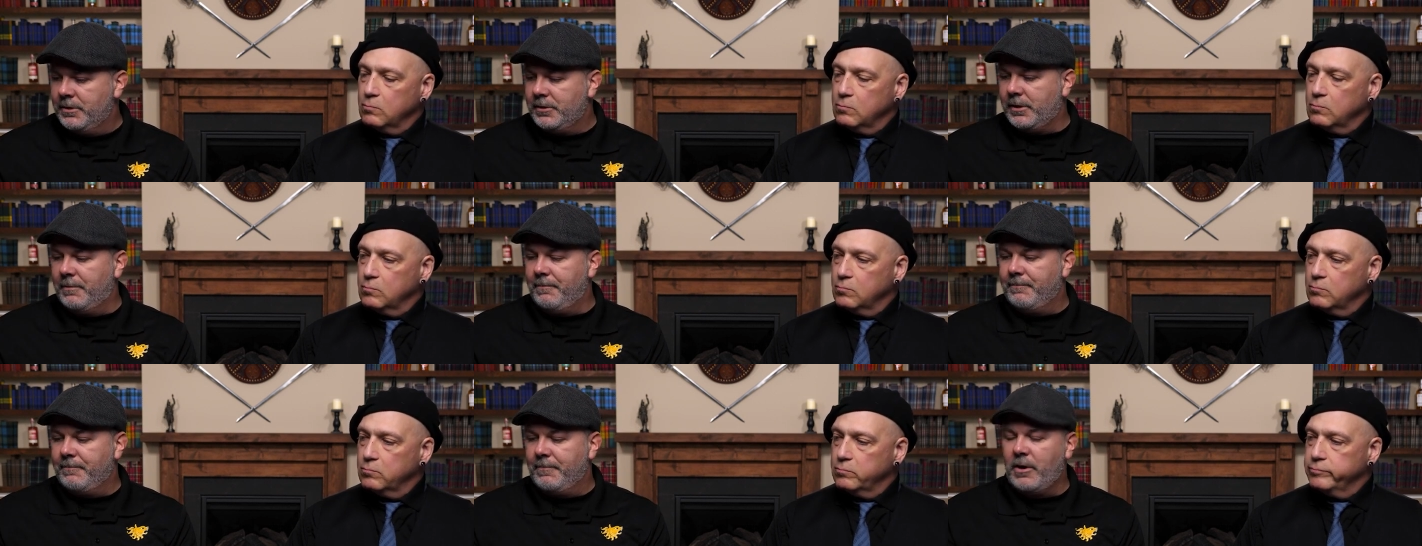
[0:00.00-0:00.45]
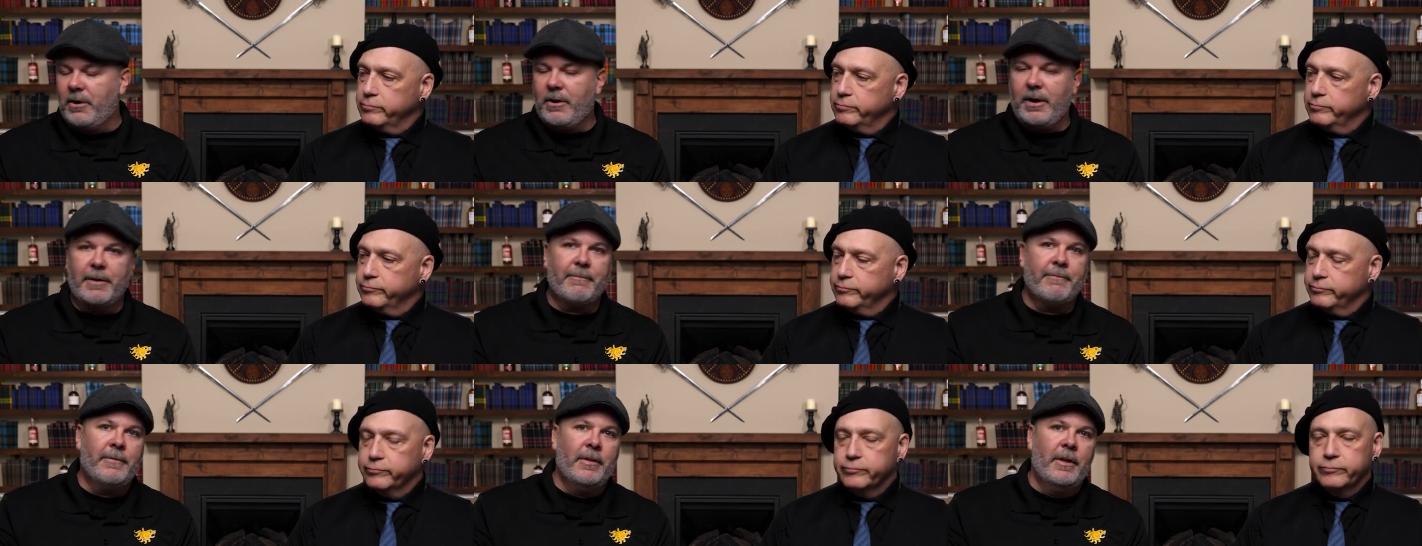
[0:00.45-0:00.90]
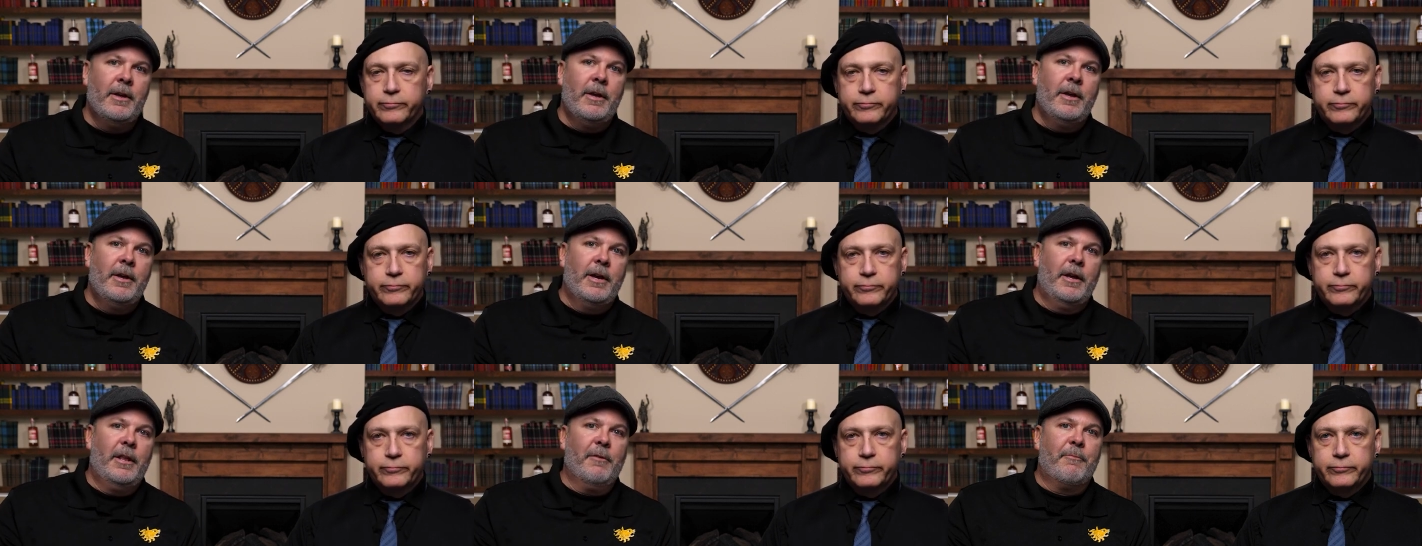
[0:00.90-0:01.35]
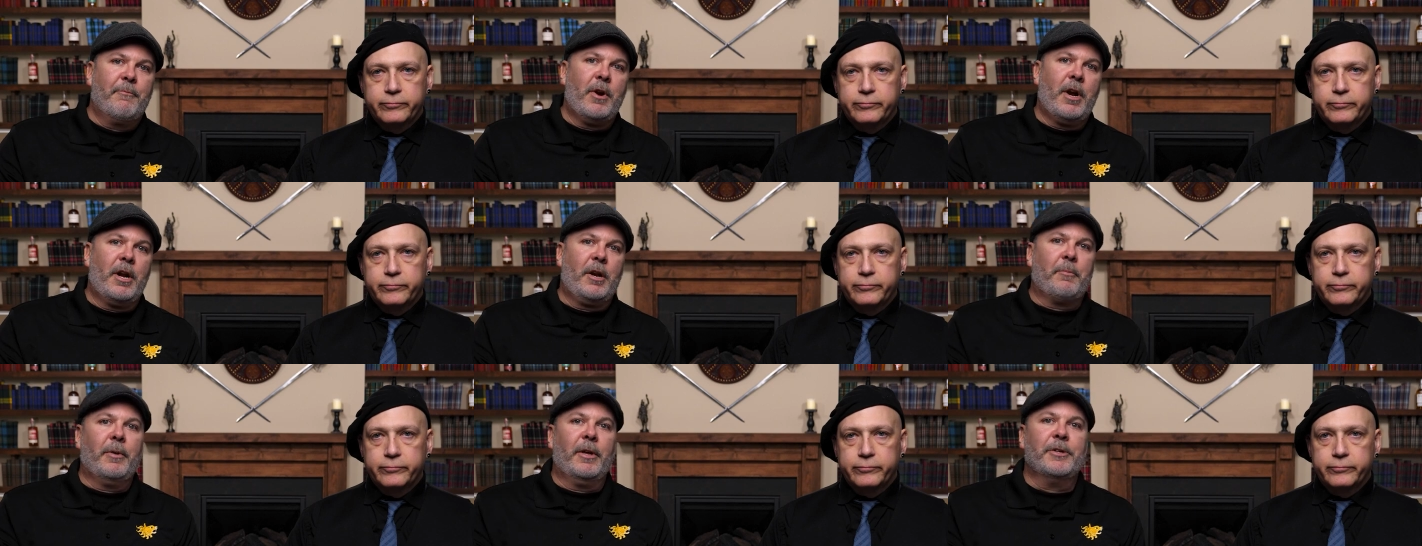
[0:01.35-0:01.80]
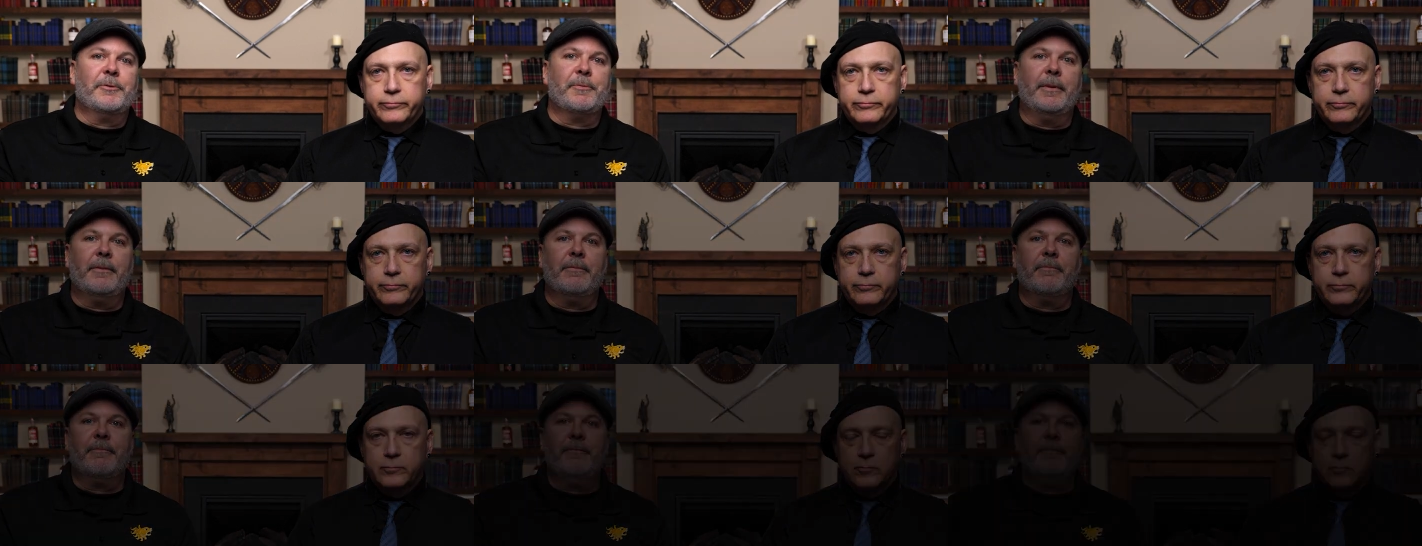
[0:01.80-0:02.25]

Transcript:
Speaker 1: So, all right. Enough product placement.